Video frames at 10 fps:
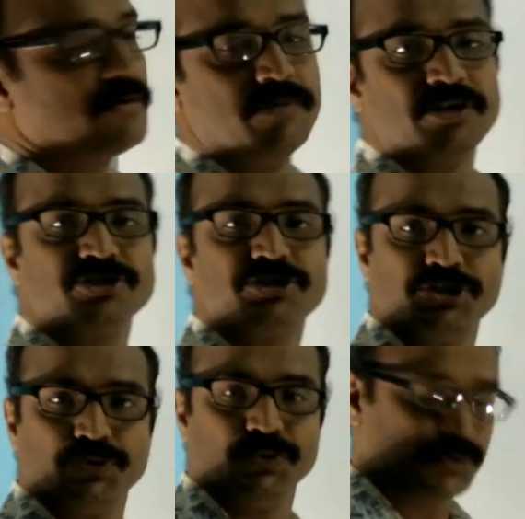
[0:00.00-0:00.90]
nervous
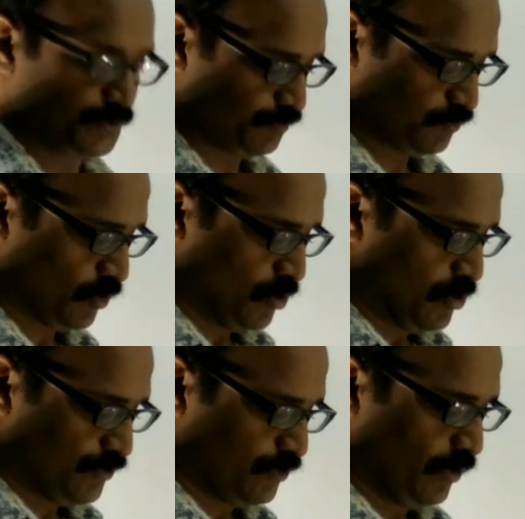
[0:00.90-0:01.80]
tissue.
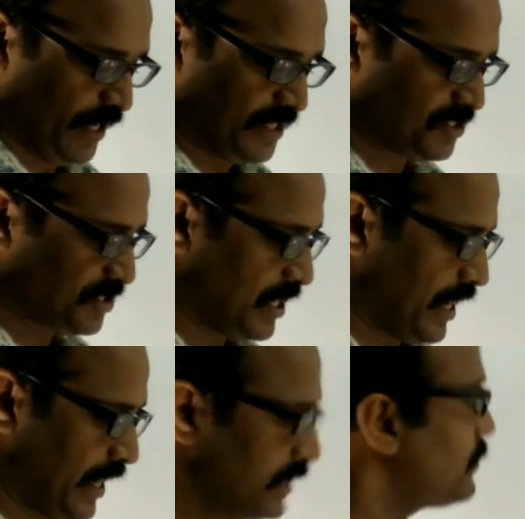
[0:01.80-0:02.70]
So let's
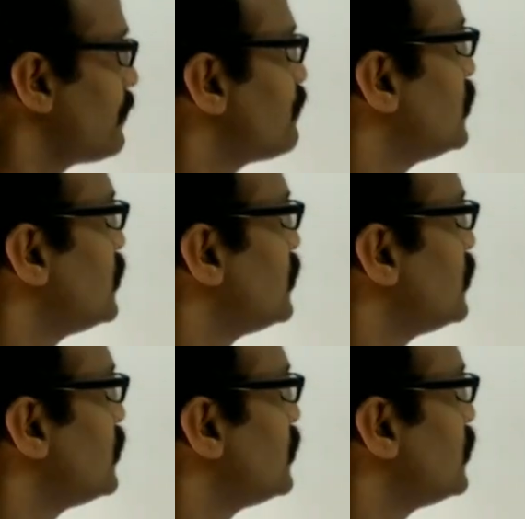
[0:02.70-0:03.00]
start.